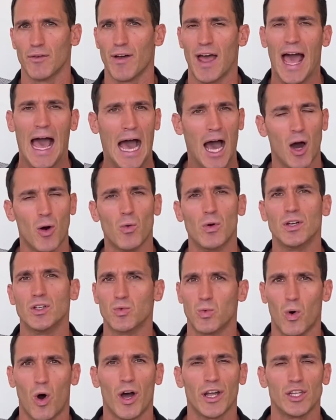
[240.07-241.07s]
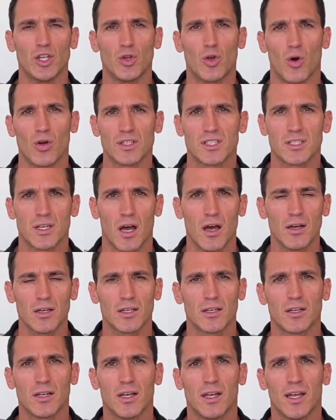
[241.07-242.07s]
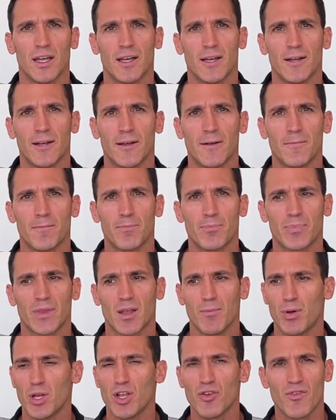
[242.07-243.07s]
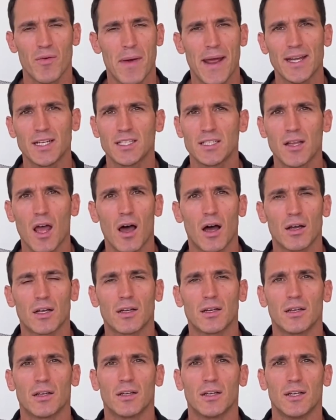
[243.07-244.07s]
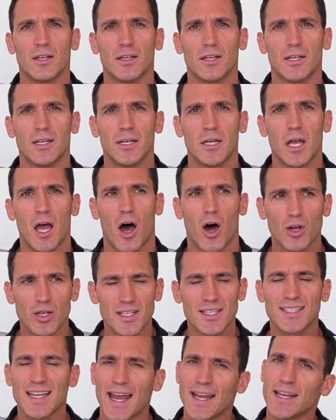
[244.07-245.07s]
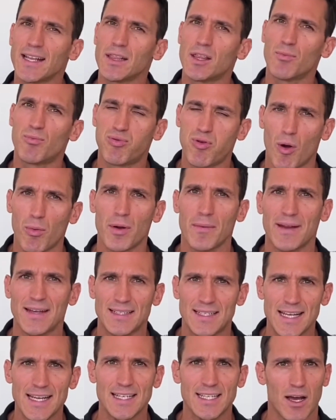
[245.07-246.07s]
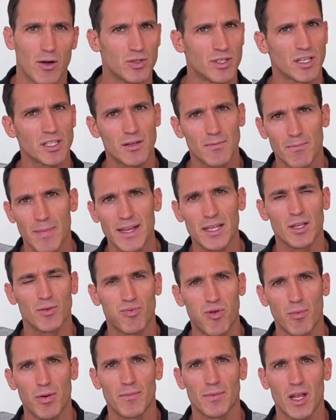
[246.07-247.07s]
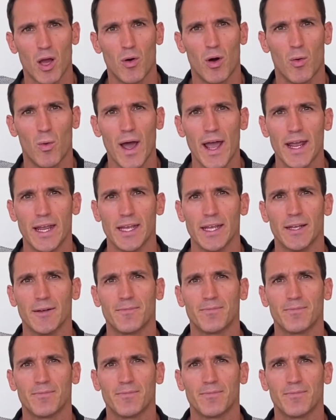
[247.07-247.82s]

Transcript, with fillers: of how and why you got stuck, but you remain stuck. Understanding the problem in detail doesn't make the problem go away.